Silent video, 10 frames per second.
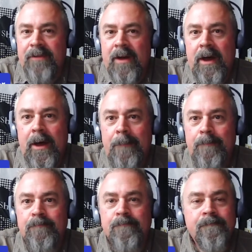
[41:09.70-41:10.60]

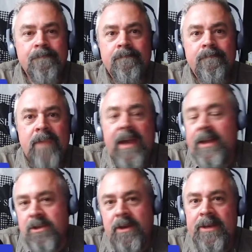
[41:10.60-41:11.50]
So,
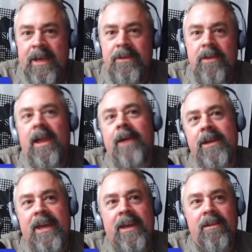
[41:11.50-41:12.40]
and the Larry
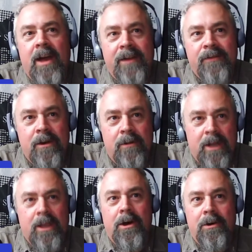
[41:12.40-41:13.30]
King Live,
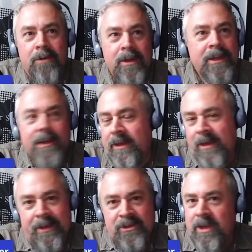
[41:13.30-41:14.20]
hello,
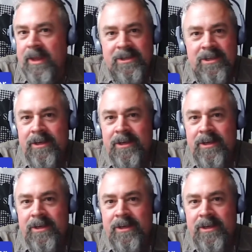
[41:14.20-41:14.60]
that's